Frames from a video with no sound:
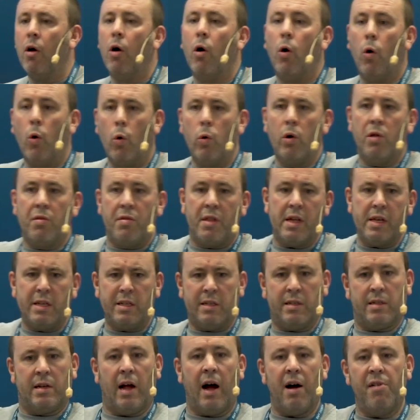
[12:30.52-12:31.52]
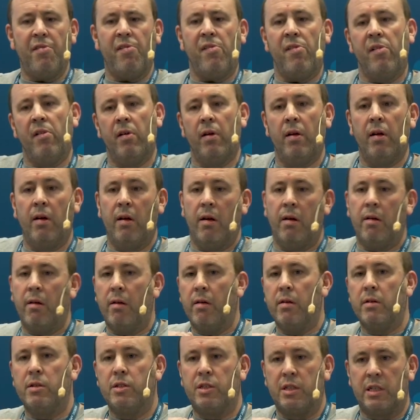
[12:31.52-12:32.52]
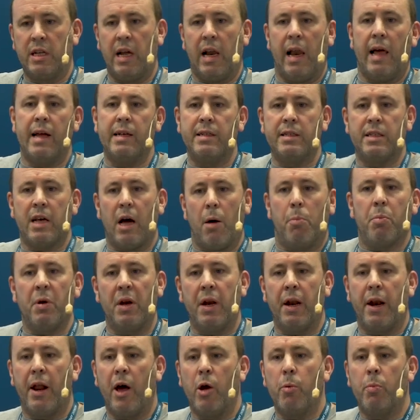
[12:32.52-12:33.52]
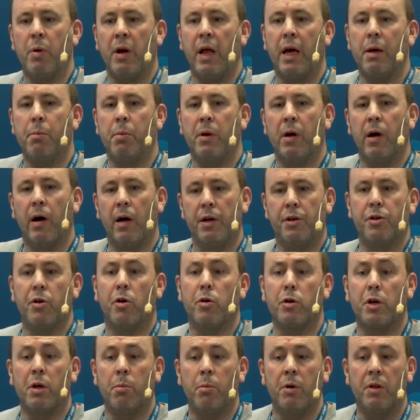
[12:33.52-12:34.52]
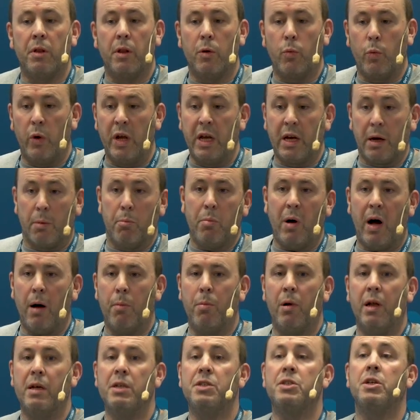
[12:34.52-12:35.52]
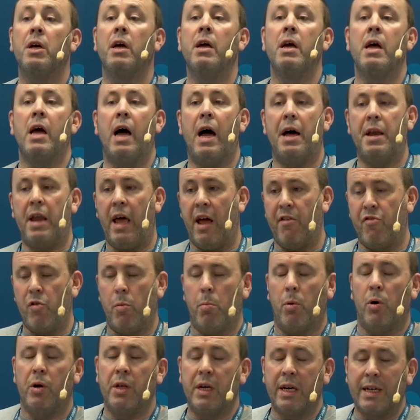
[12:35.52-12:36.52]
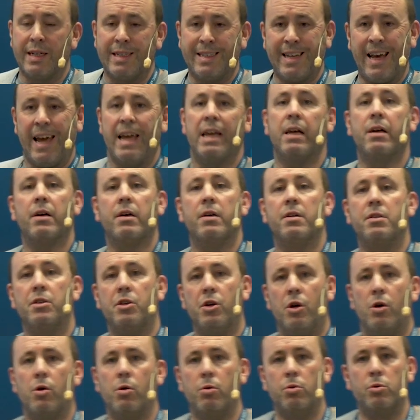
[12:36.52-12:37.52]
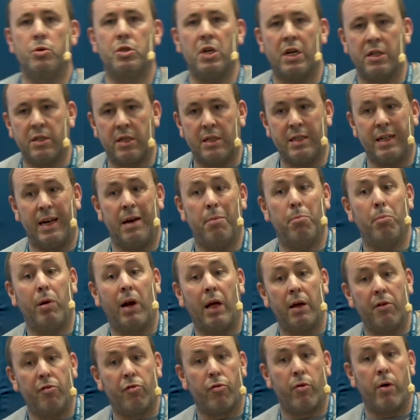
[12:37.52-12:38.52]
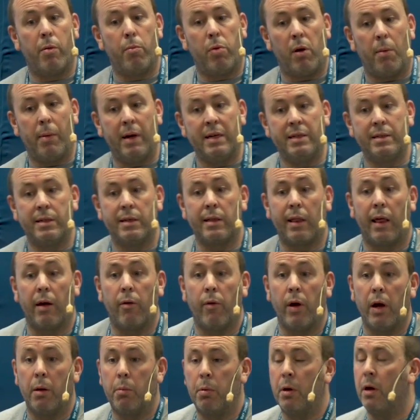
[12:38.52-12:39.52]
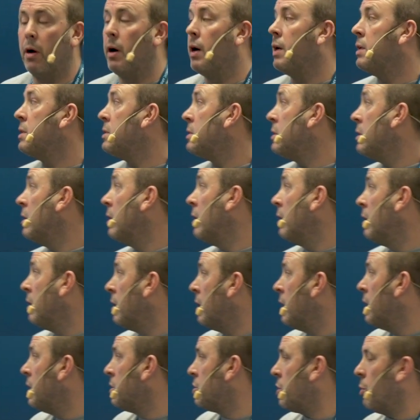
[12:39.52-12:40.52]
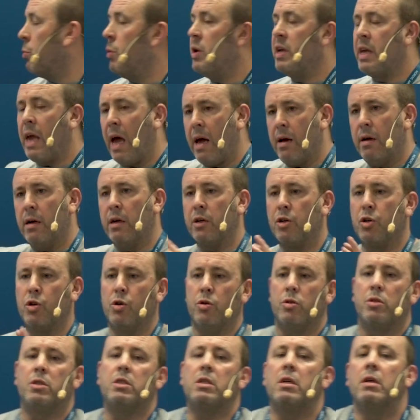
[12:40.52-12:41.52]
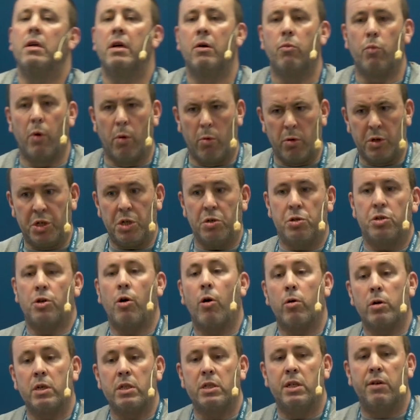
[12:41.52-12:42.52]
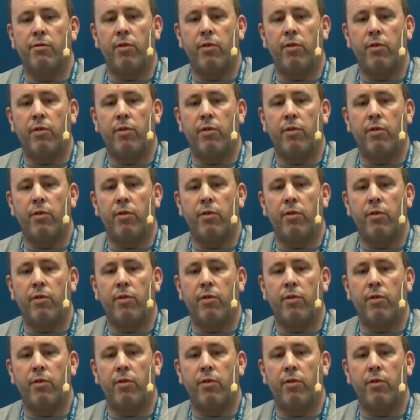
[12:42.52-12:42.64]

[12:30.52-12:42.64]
All of this stuff still ends up in an OpenAPI document that we can publish and everybody can take and use as a template for implementing their APIs. So we reduce cognitive